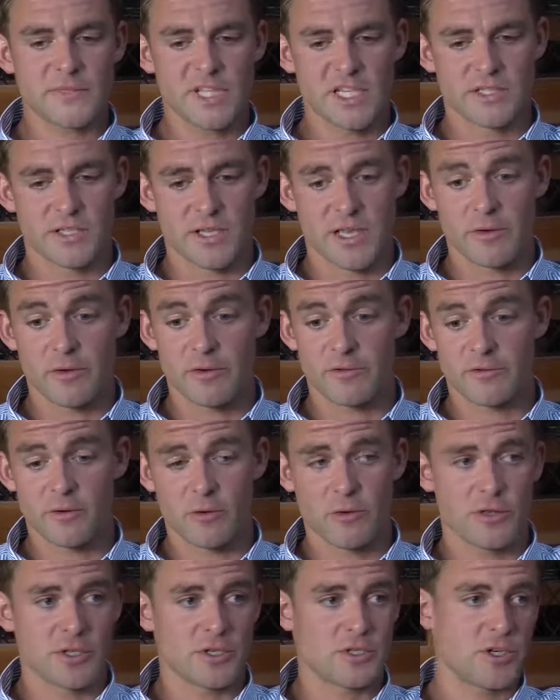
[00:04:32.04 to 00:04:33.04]
So they were
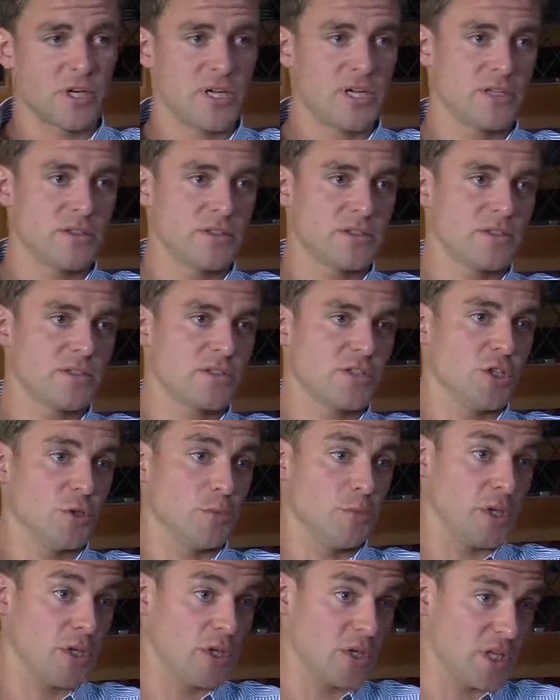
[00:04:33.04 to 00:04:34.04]
4th at trials,
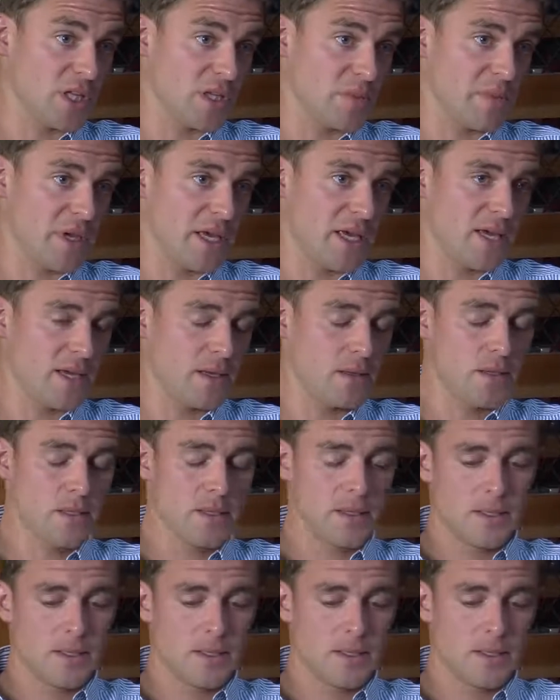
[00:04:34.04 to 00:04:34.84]
could be good in the pair,